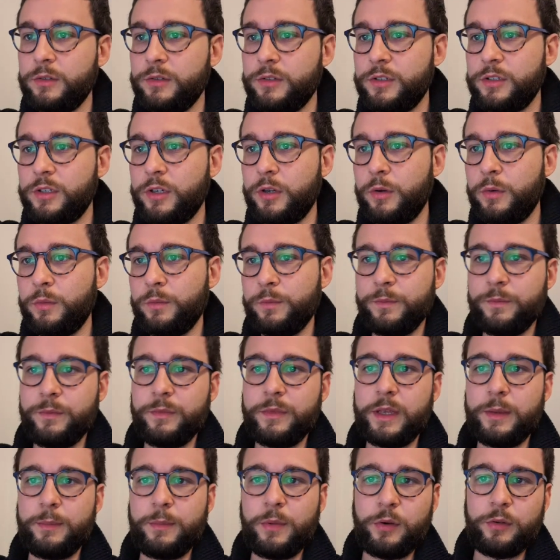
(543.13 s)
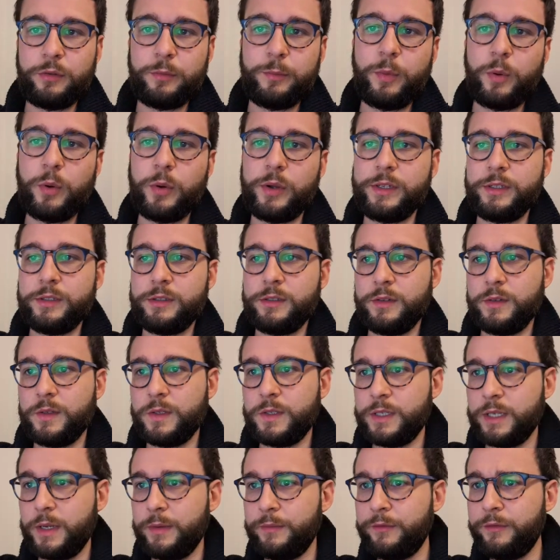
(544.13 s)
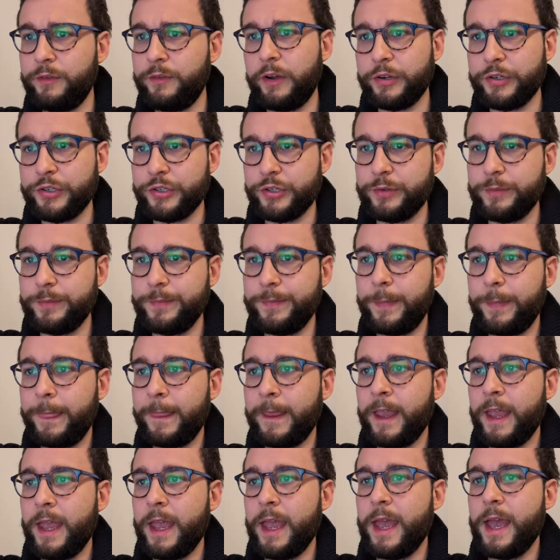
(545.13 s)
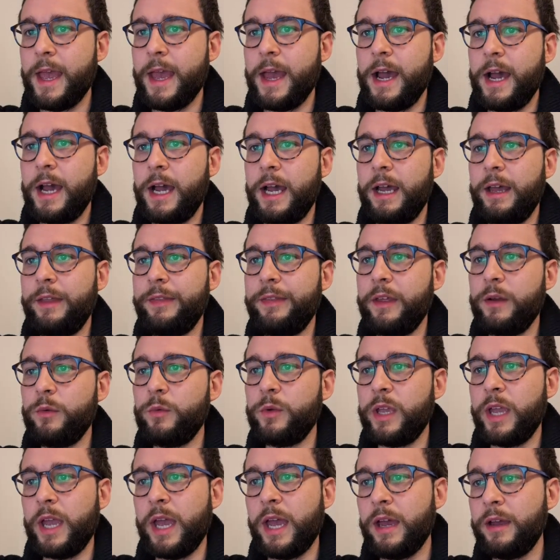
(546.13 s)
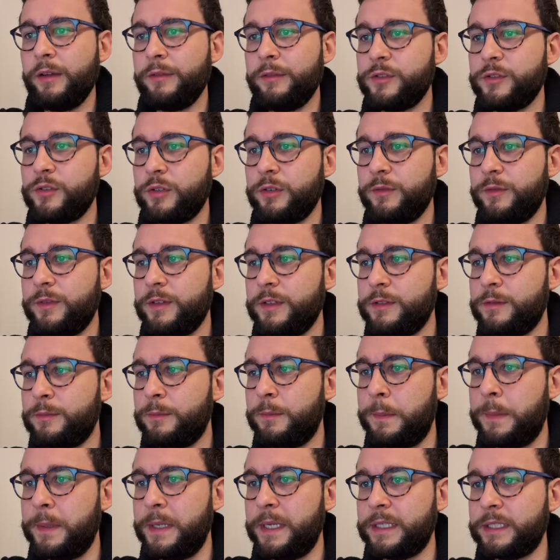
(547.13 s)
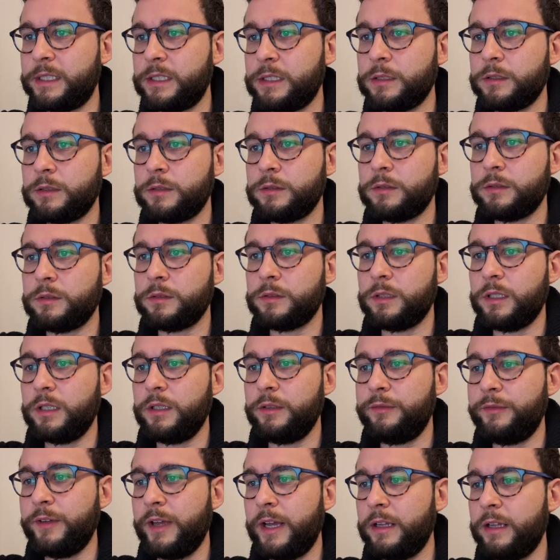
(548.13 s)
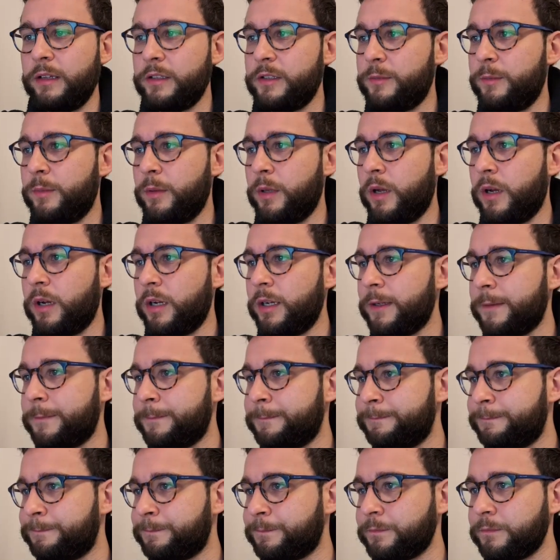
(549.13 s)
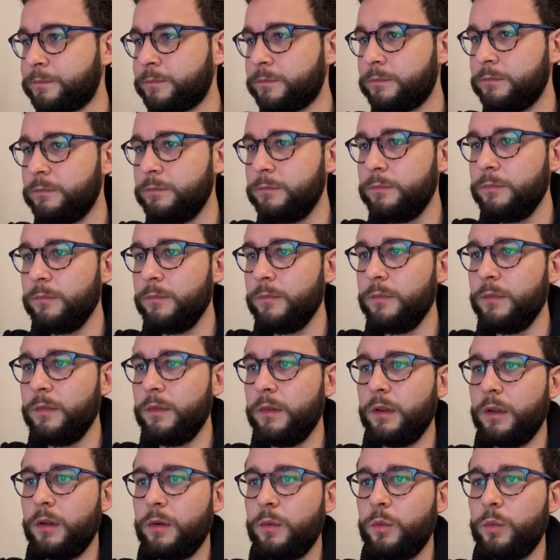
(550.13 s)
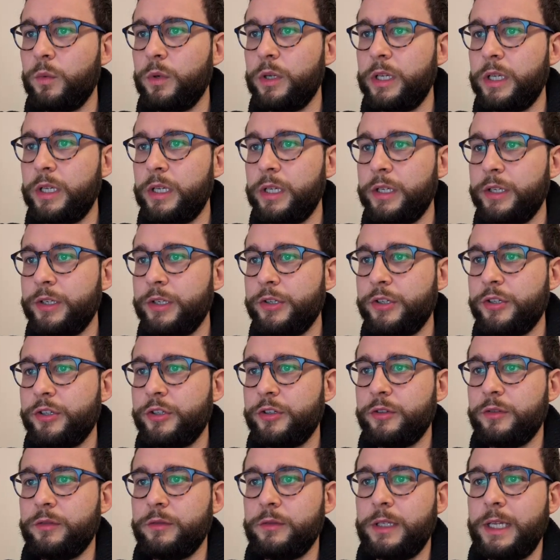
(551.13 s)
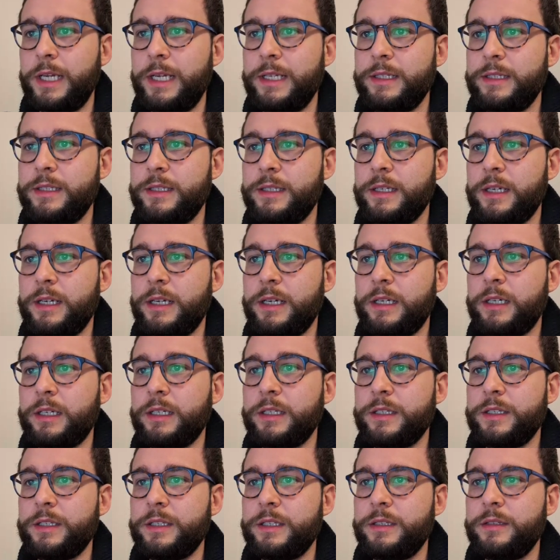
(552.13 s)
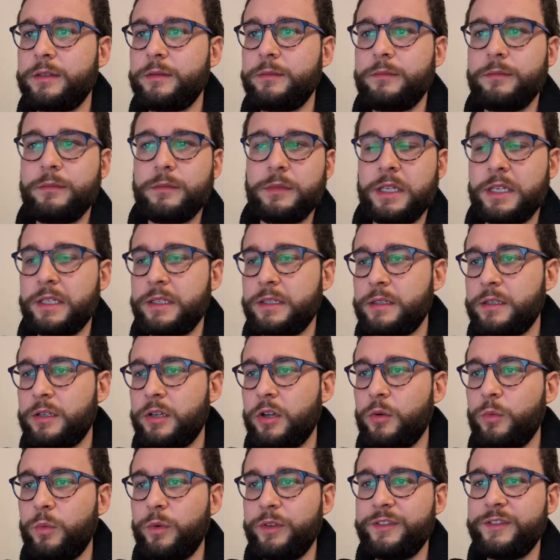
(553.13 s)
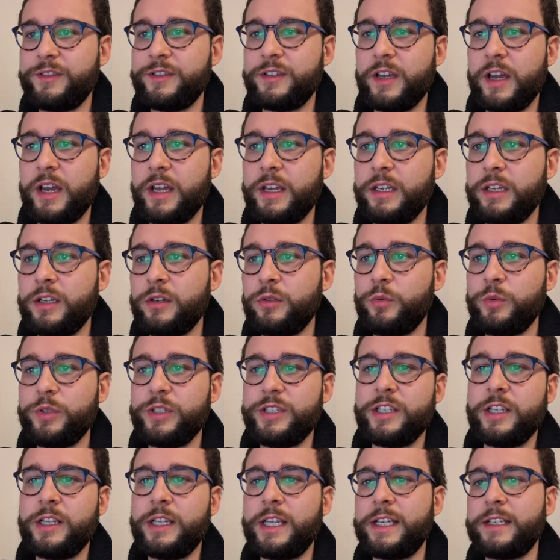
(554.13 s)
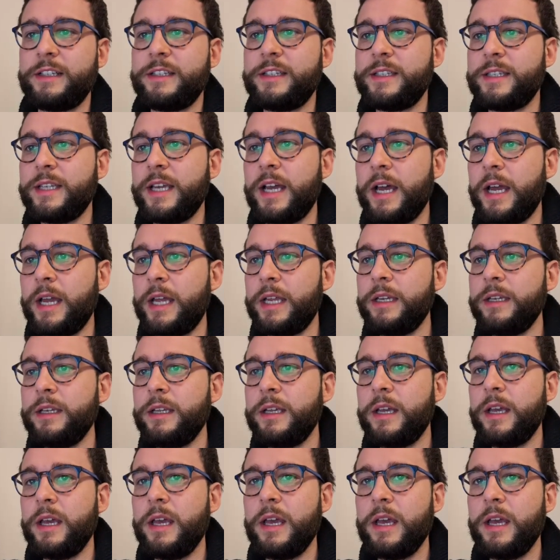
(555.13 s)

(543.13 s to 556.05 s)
So they both point to the same function. And then we have sort of this big if-else block, which lets us, let's go with sign here. We select sign.